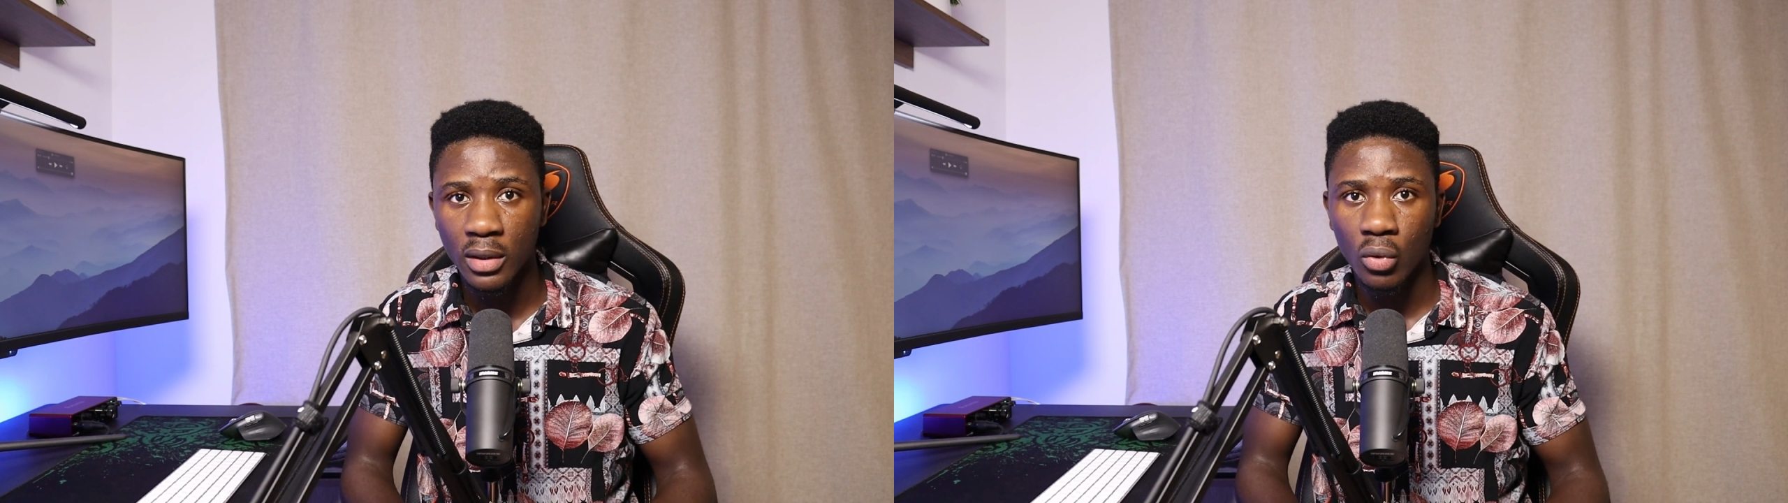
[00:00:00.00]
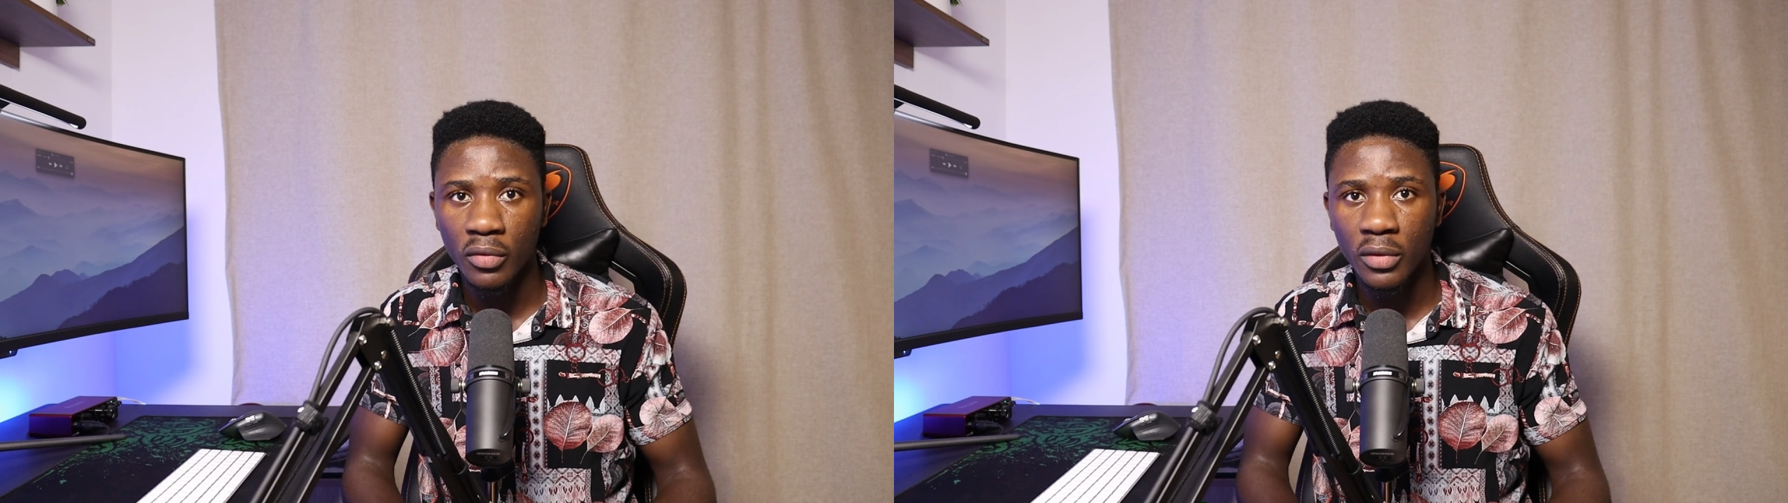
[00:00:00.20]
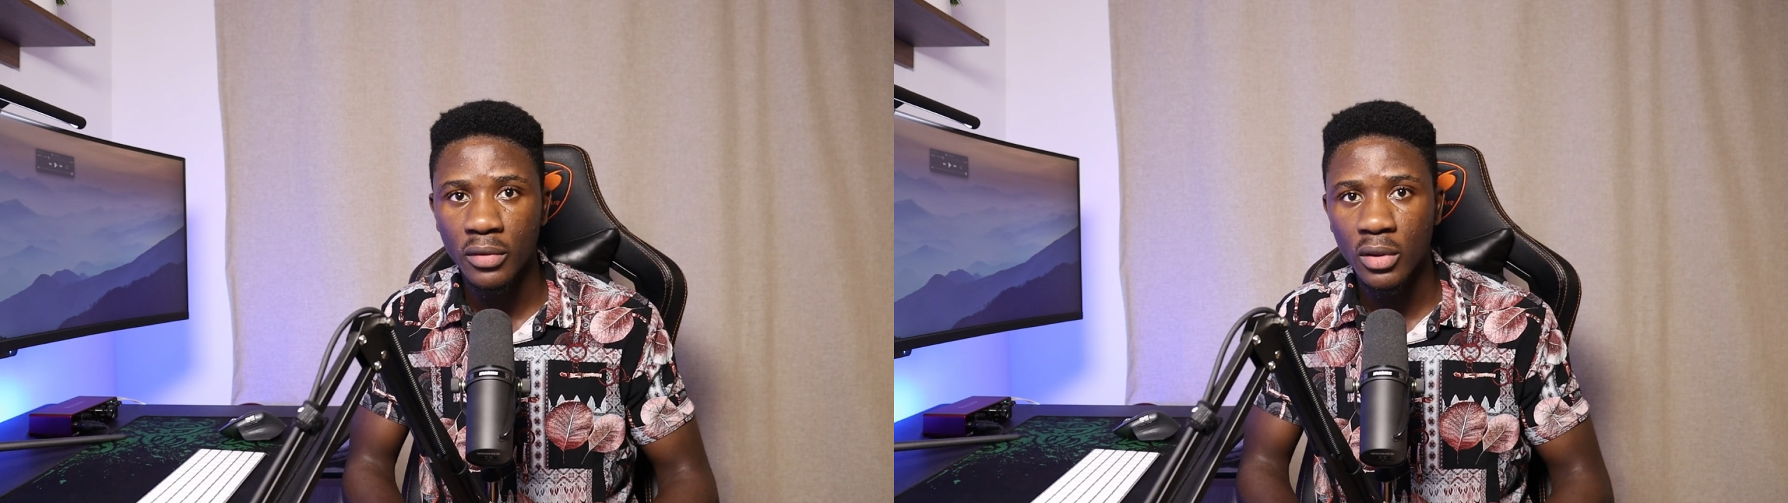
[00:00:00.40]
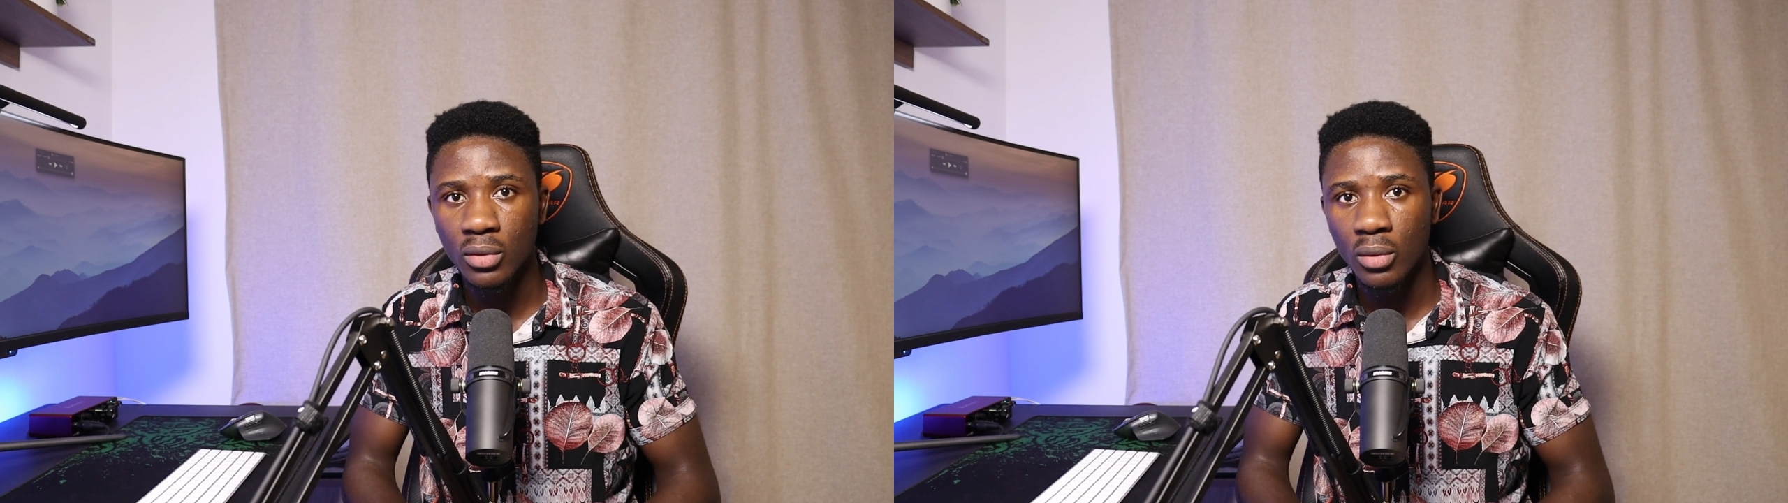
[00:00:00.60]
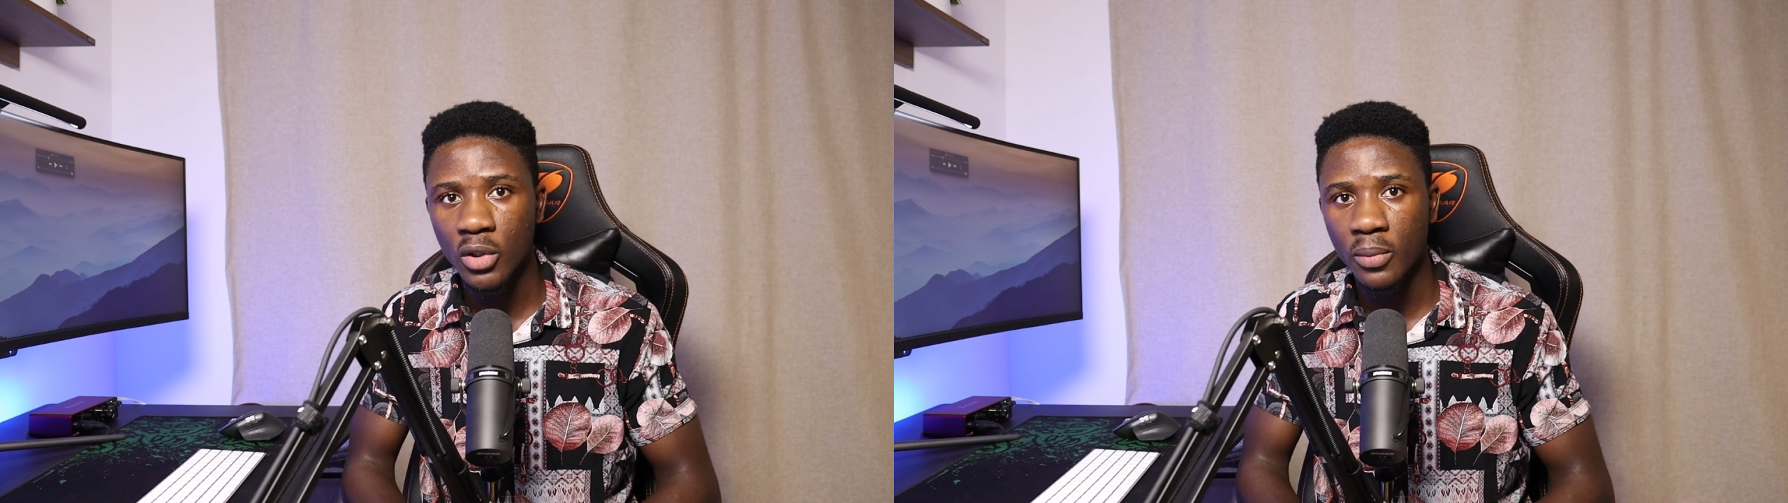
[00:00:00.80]
so feel free
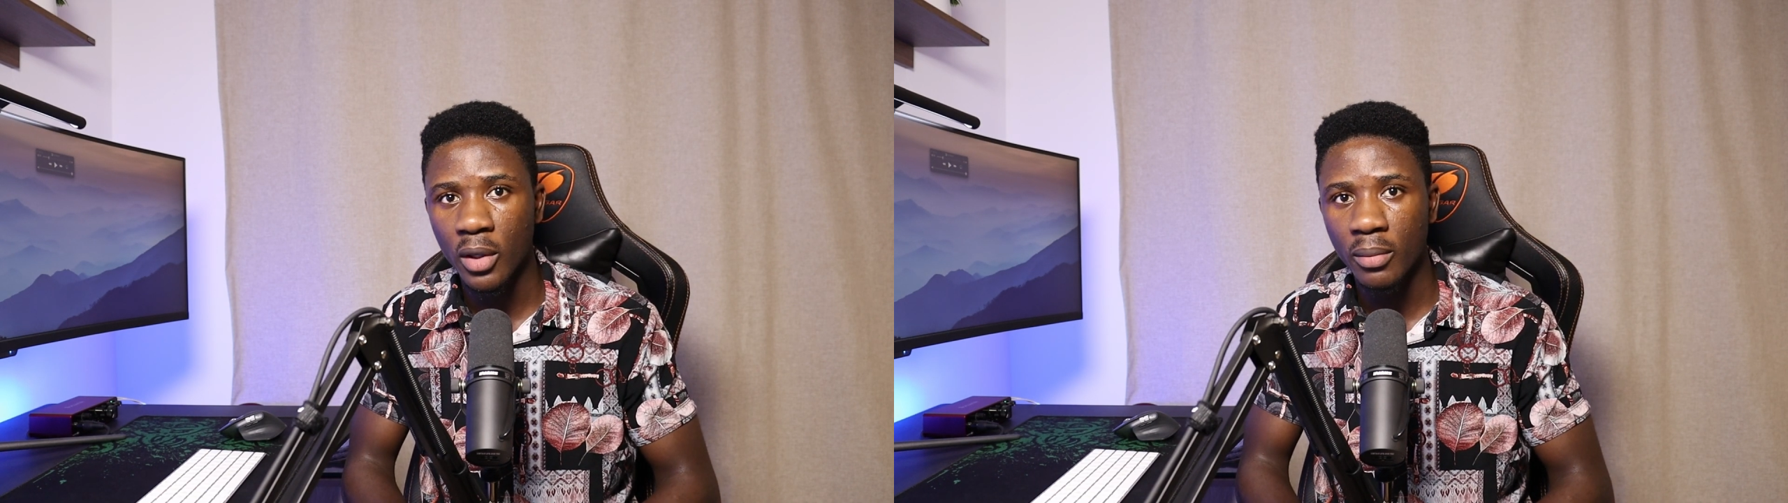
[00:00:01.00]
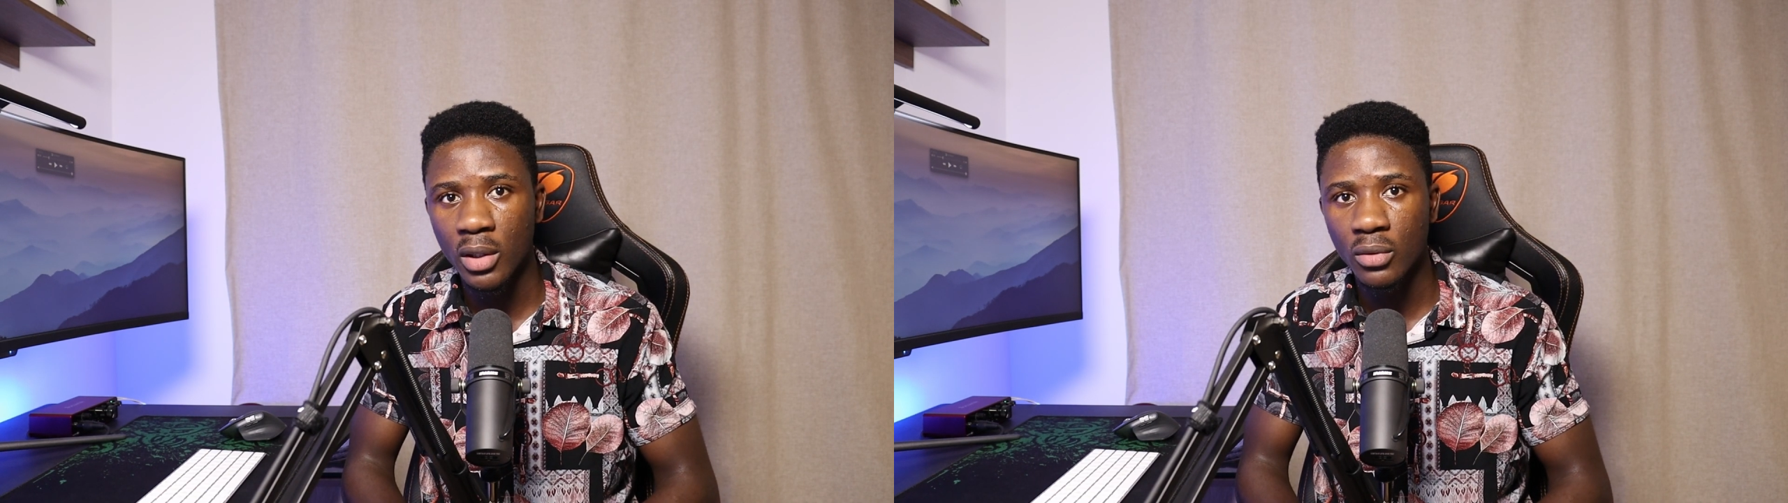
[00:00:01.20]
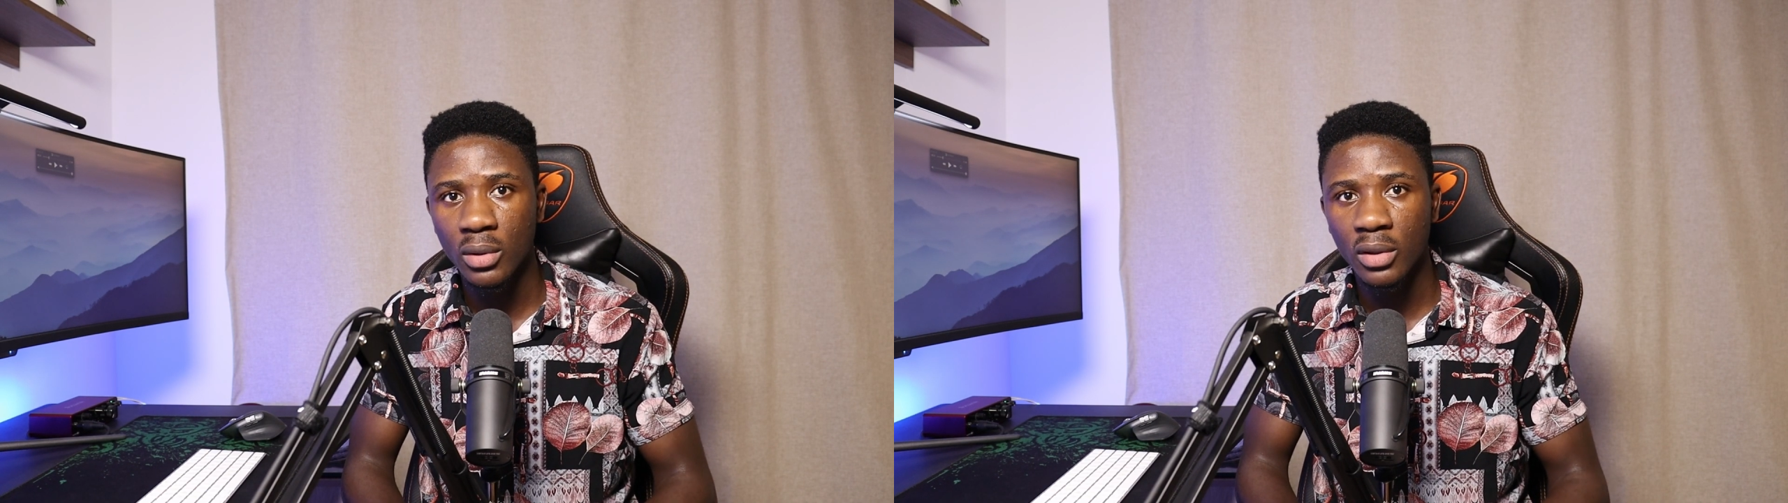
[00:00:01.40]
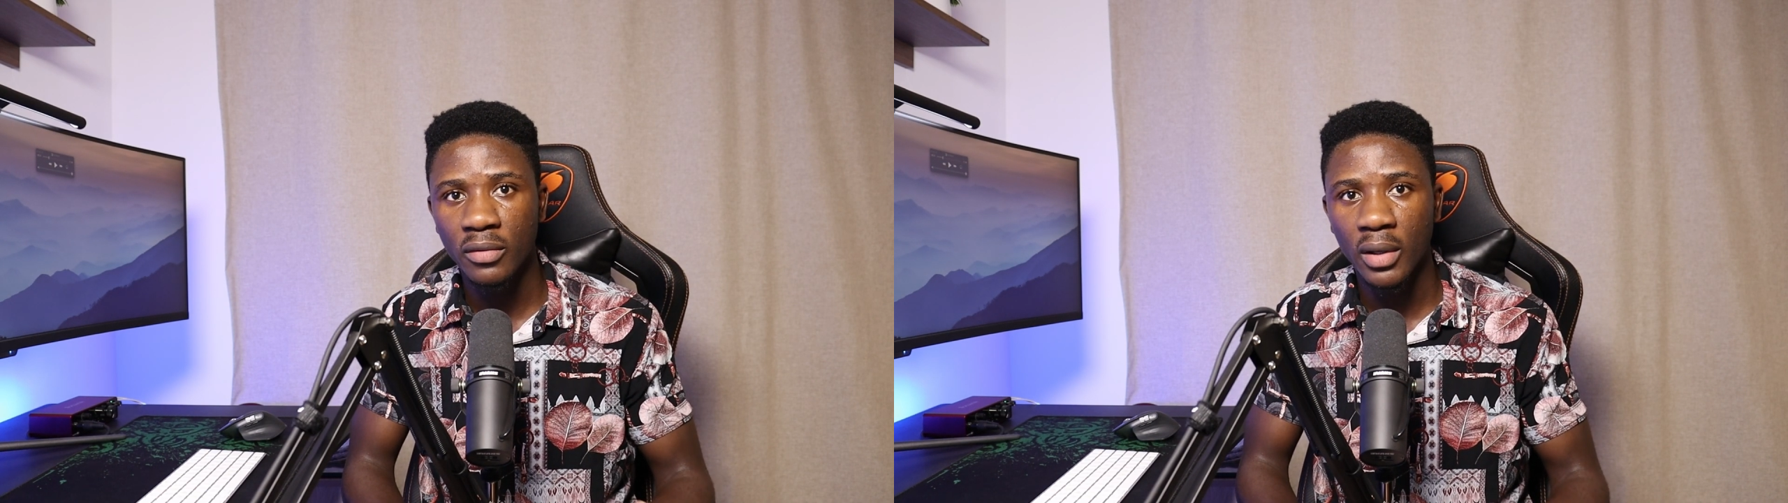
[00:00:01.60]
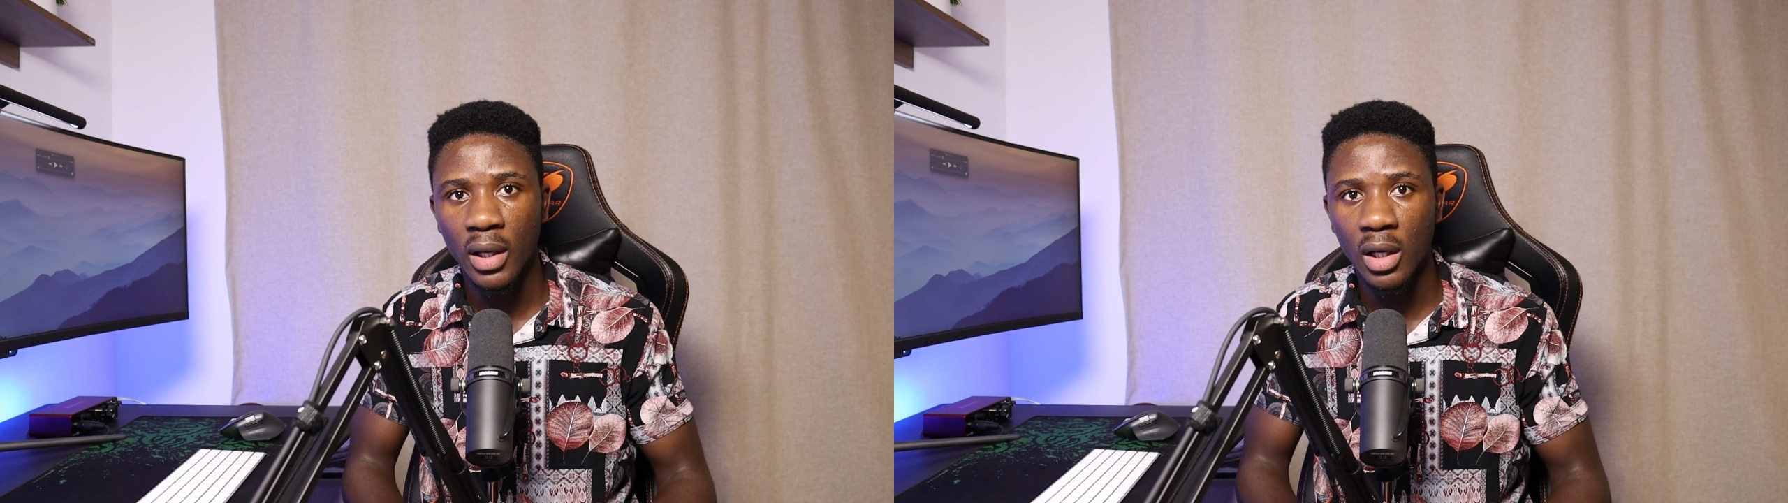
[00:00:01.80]
to experiment with different